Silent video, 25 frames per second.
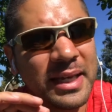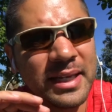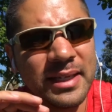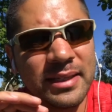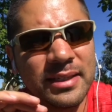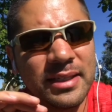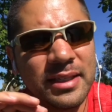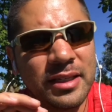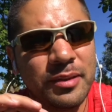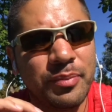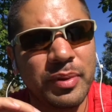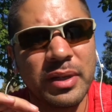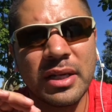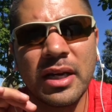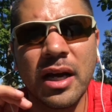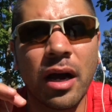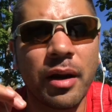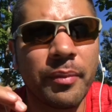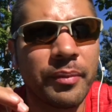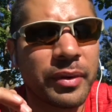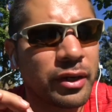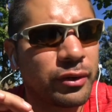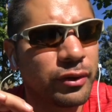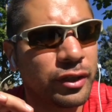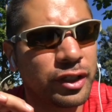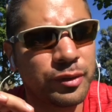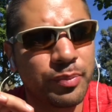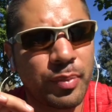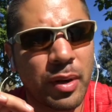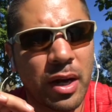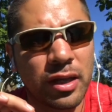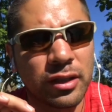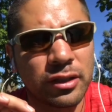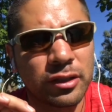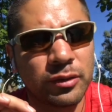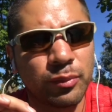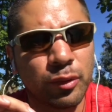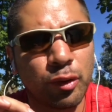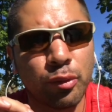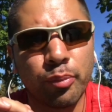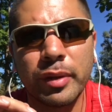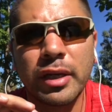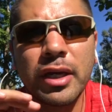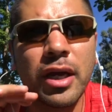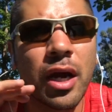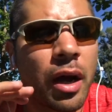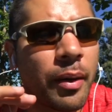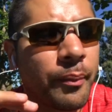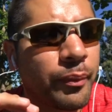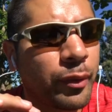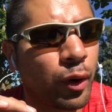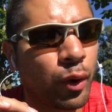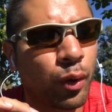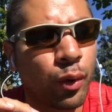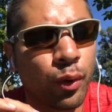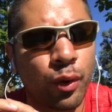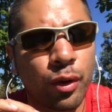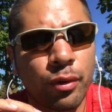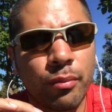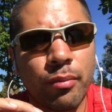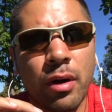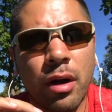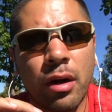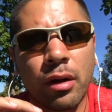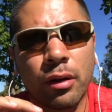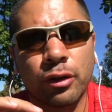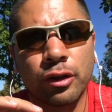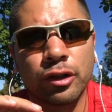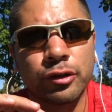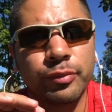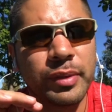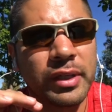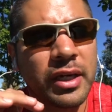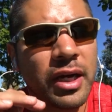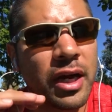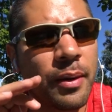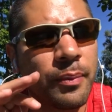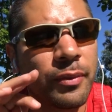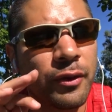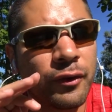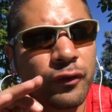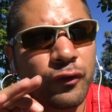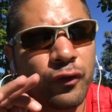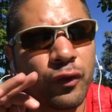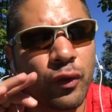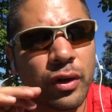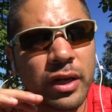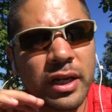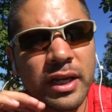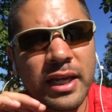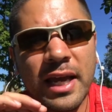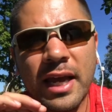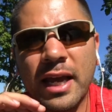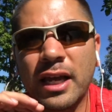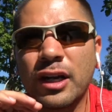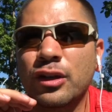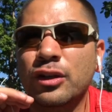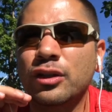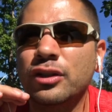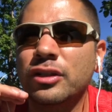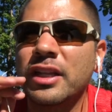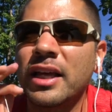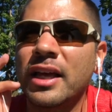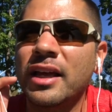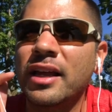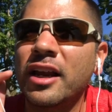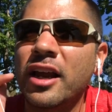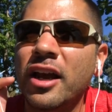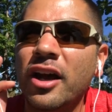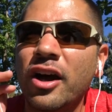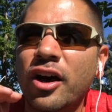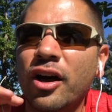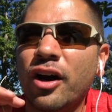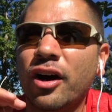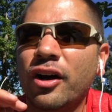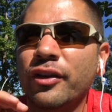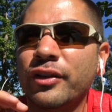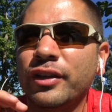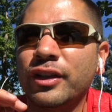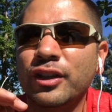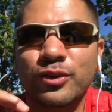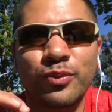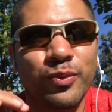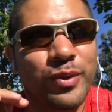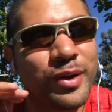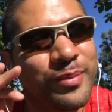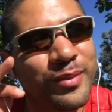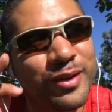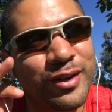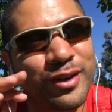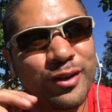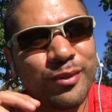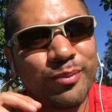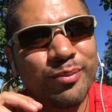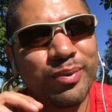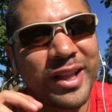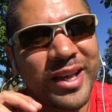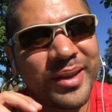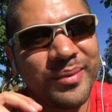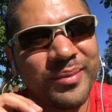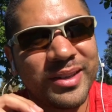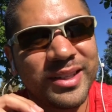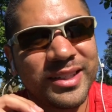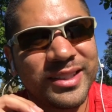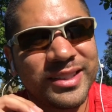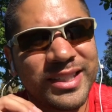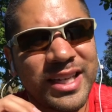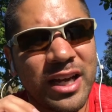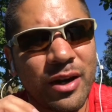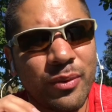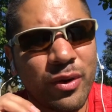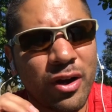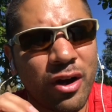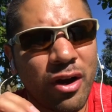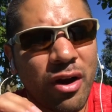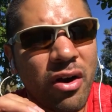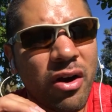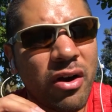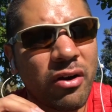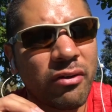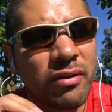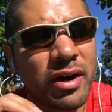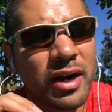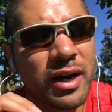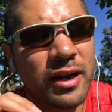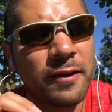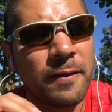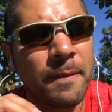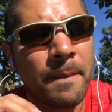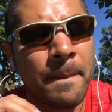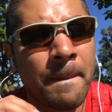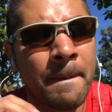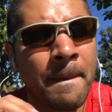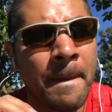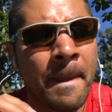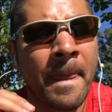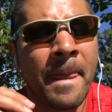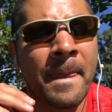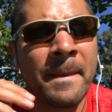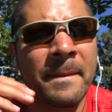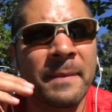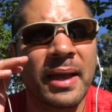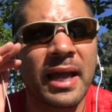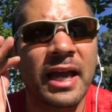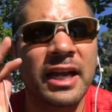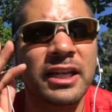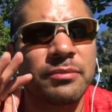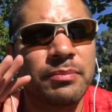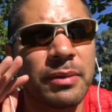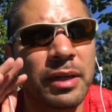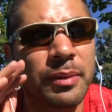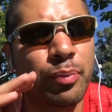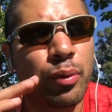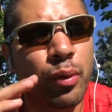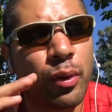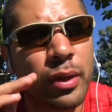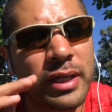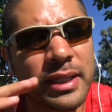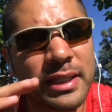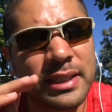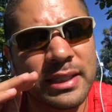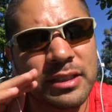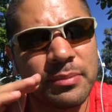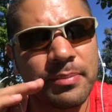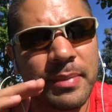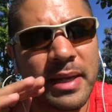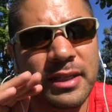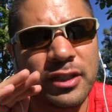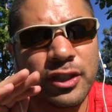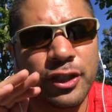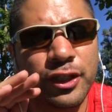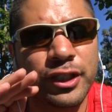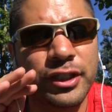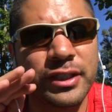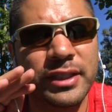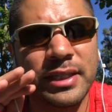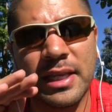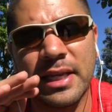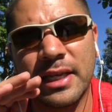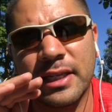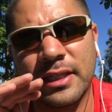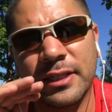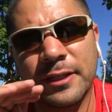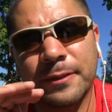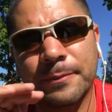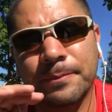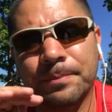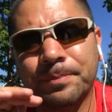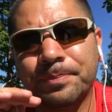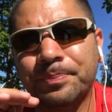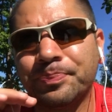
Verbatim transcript: lazy become irresponsible become the whoremongers become the fornicators that all these women are blaming us that we are right guys my point in this message is this